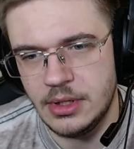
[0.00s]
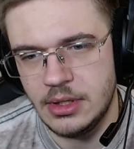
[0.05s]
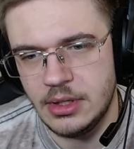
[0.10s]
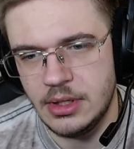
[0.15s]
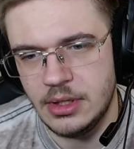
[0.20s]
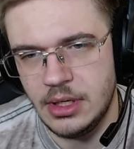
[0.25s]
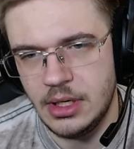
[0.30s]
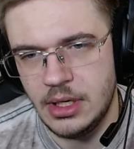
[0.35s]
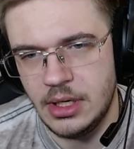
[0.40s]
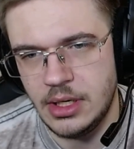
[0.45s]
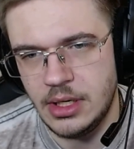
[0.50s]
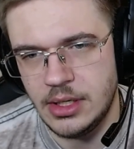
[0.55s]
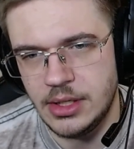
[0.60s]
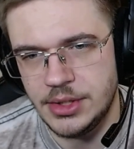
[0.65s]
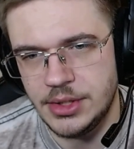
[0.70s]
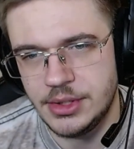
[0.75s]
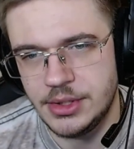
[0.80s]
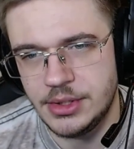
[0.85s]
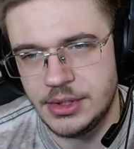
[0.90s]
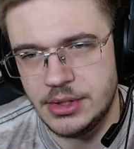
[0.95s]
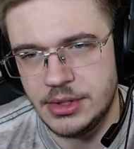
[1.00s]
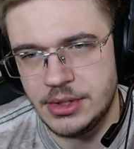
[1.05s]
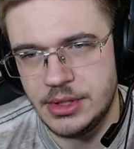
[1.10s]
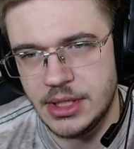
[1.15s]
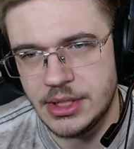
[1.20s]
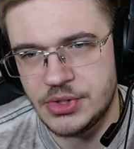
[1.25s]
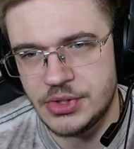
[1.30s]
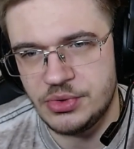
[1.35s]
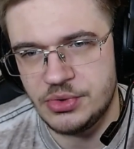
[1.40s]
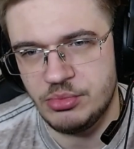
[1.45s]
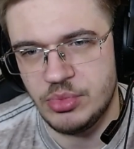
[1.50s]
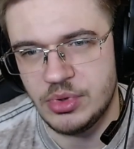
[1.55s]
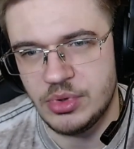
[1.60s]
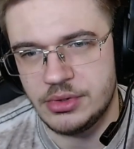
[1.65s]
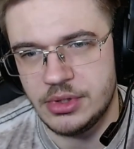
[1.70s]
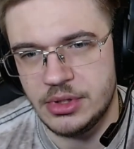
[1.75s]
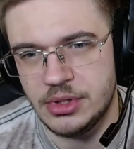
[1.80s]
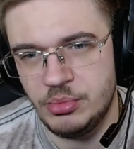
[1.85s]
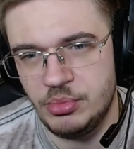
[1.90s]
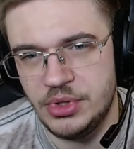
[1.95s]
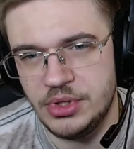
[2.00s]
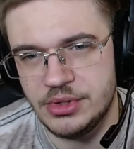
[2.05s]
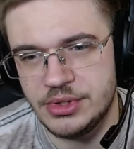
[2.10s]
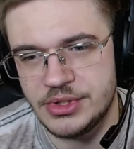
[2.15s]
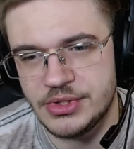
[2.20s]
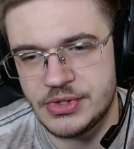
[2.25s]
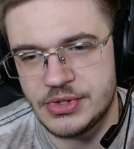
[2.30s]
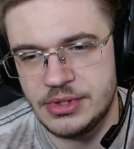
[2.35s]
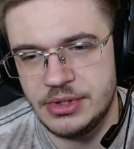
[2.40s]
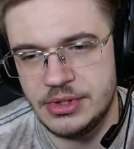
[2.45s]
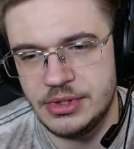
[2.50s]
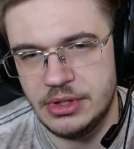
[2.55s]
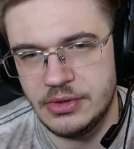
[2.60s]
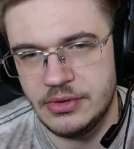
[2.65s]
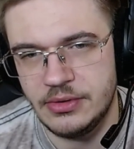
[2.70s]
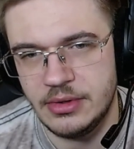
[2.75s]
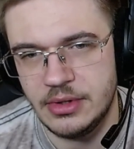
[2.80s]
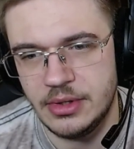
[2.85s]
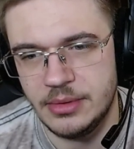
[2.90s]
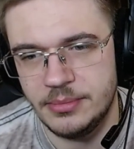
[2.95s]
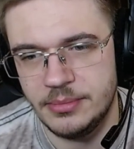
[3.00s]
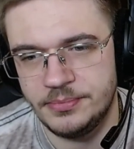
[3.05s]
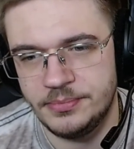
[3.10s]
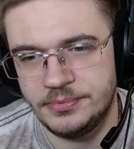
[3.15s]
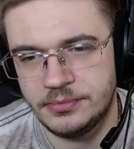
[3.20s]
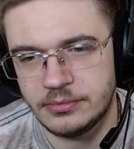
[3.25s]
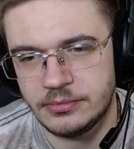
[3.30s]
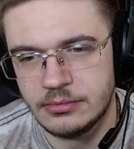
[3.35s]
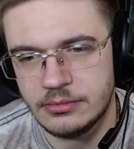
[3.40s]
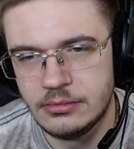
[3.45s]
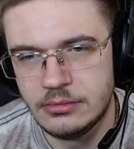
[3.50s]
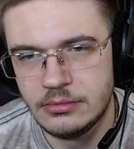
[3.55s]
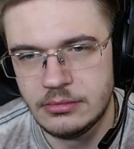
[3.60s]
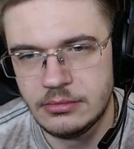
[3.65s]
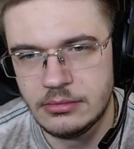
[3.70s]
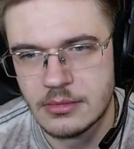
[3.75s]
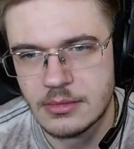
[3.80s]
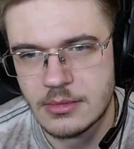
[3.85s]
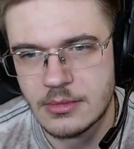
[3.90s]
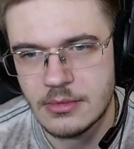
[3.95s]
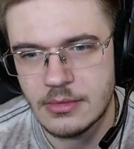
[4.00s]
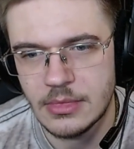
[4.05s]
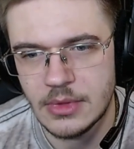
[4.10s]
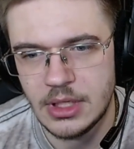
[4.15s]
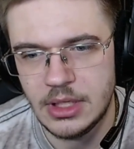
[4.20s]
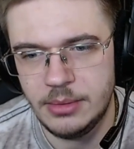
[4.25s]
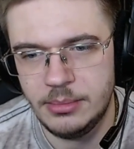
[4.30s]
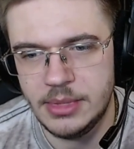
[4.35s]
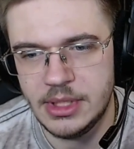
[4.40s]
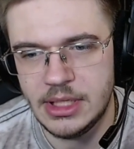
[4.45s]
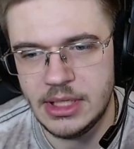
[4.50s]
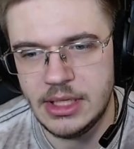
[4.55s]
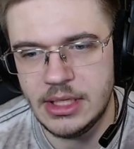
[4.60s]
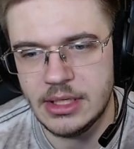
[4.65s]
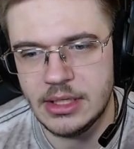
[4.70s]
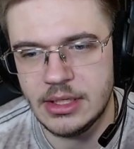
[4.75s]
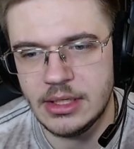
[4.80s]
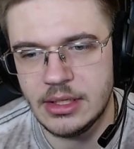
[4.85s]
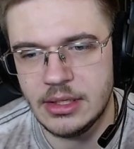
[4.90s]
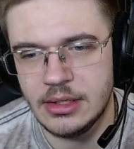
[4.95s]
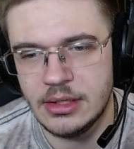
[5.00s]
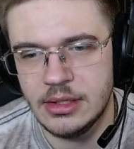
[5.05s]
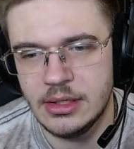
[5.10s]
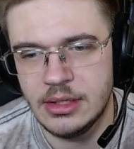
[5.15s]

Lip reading: And yes, Subaru appears near the Emilia,